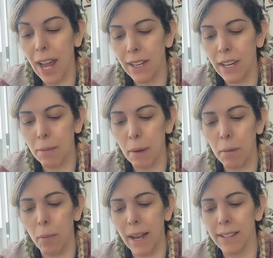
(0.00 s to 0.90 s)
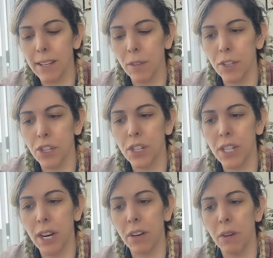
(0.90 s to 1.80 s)
her head come up all by itself
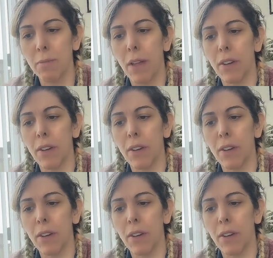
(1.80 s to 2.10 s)
and she stared